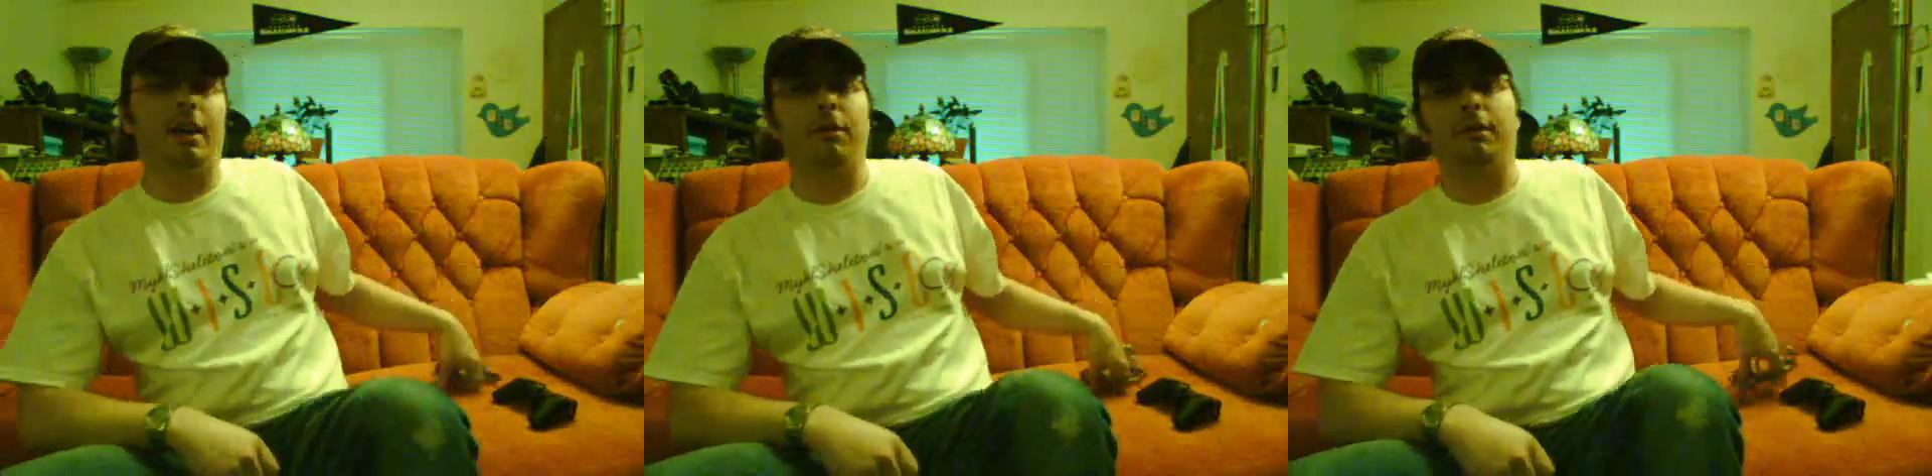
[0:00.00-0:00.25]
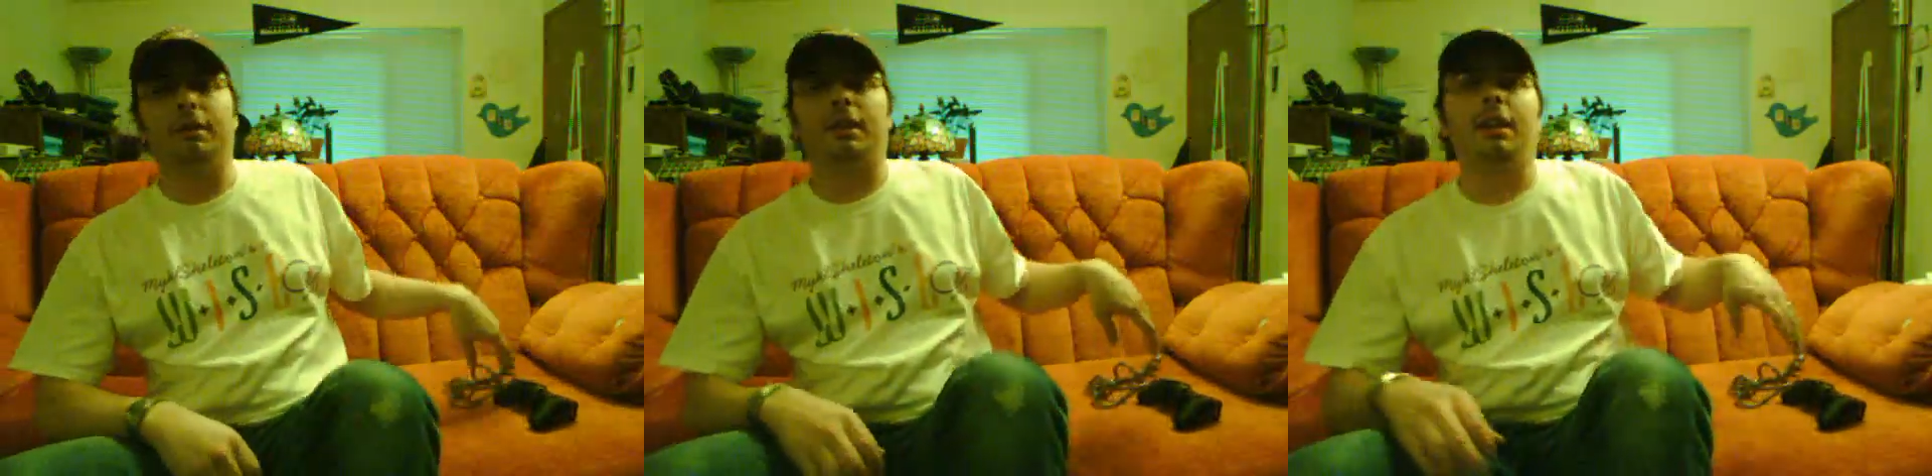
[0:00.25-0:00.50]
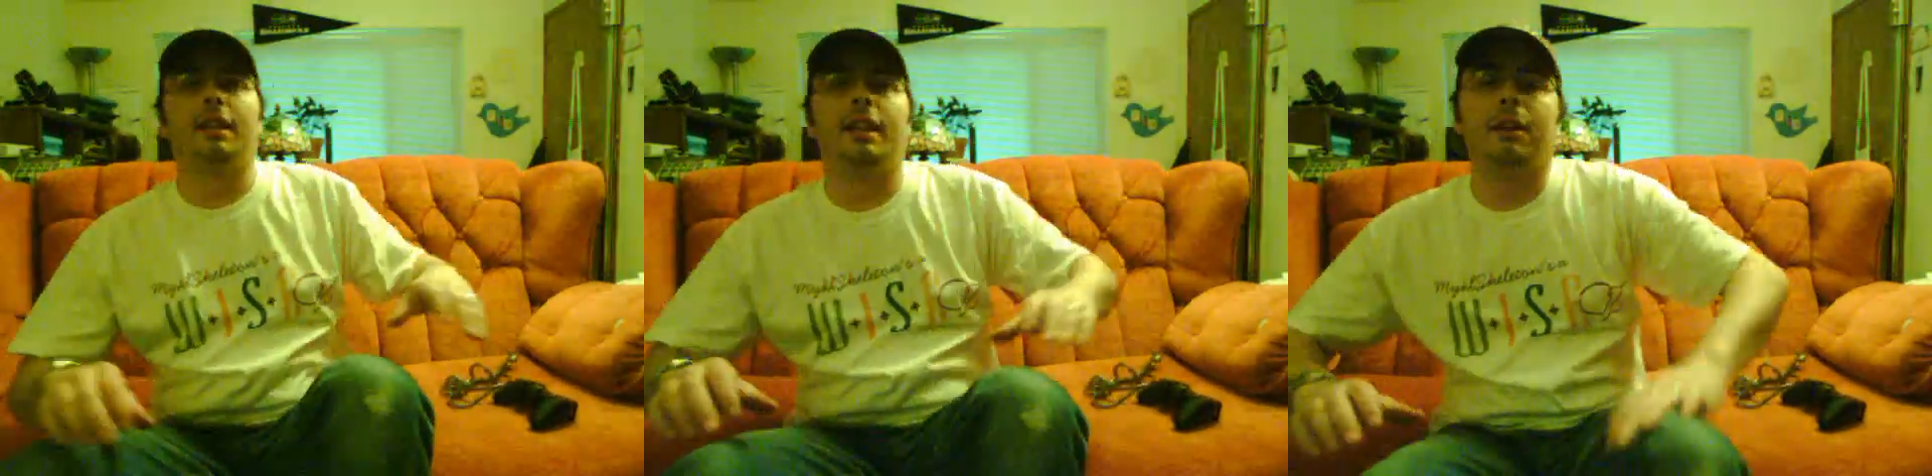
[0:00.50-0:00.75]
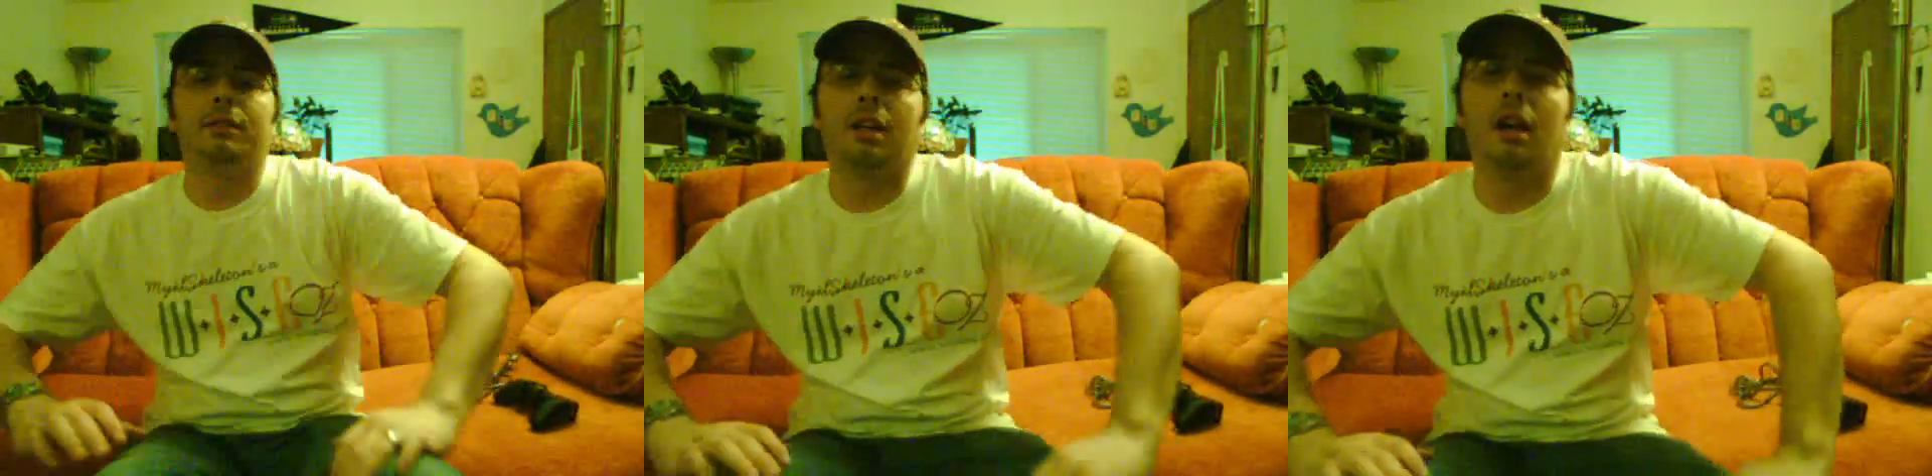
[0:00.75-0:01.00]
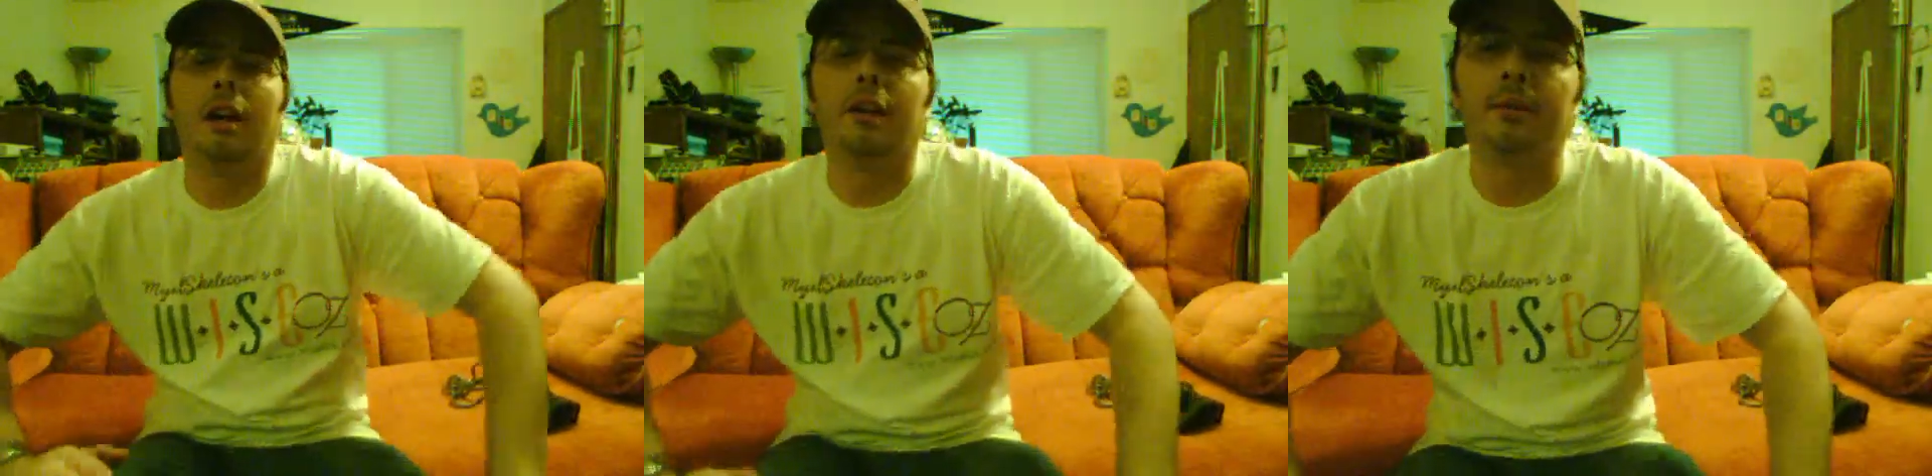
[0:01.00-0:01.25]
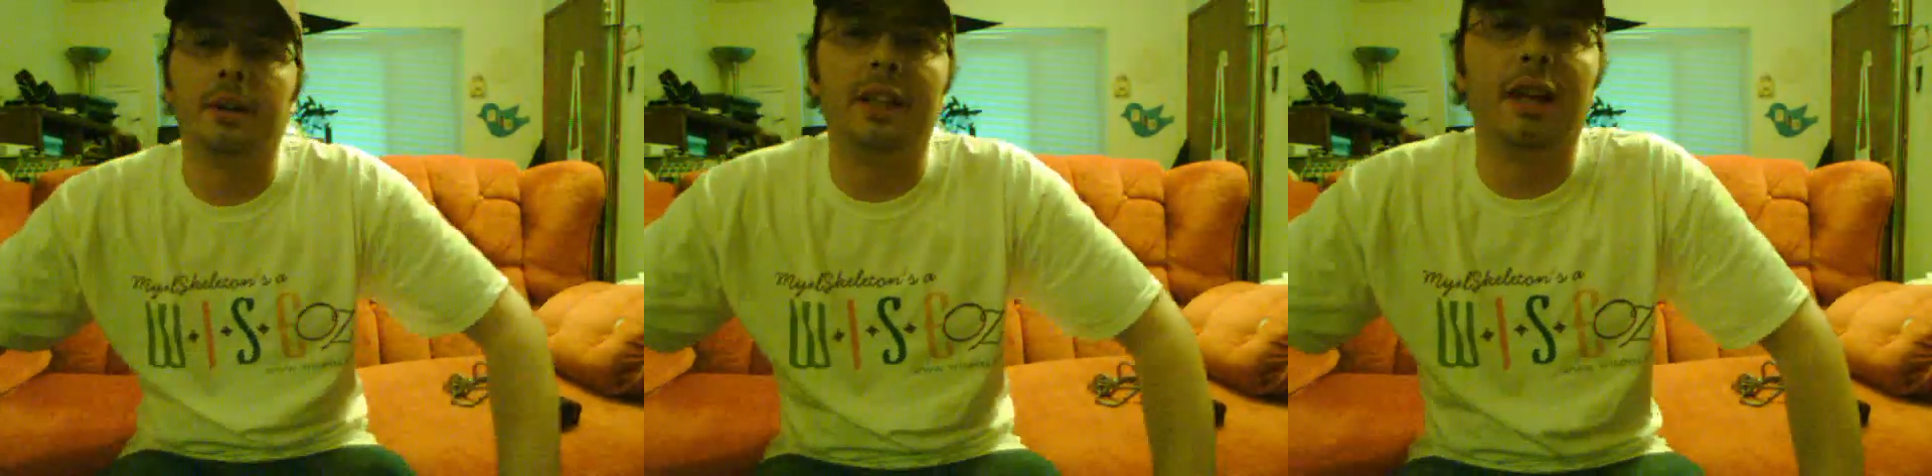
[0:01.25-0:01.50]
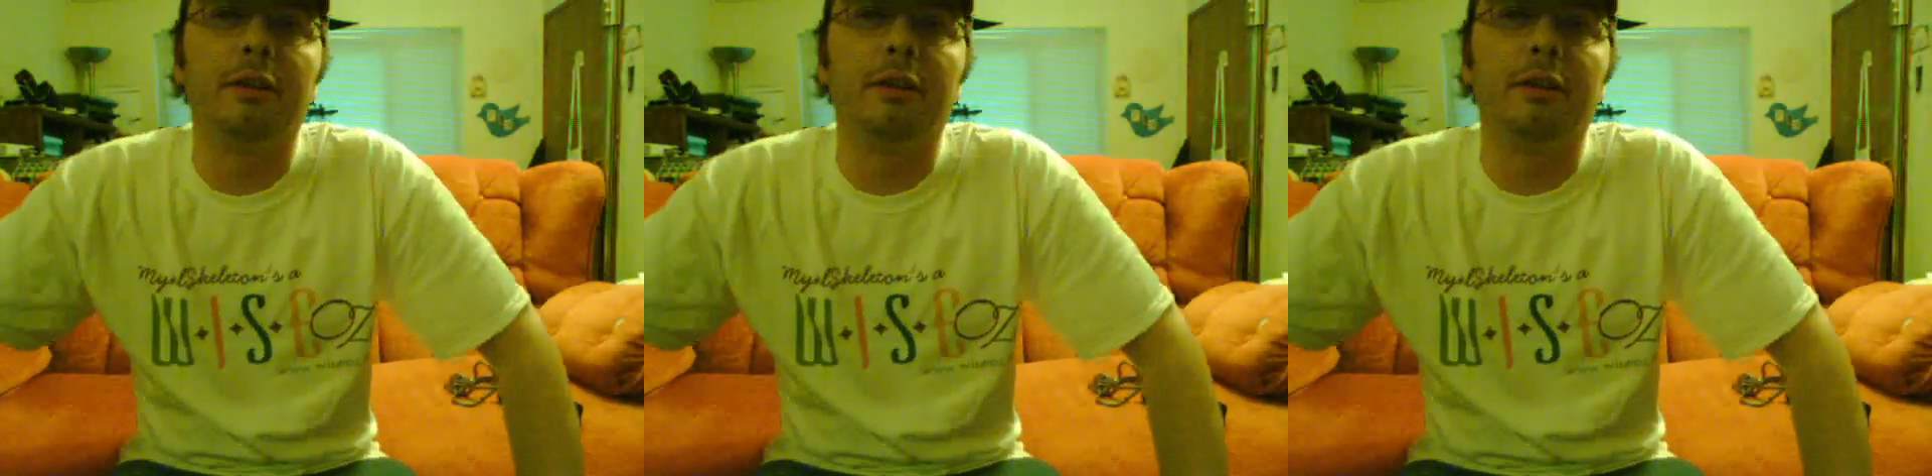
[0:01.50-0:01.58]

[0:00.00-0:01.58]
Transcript: that was a, uh, that was a hard one.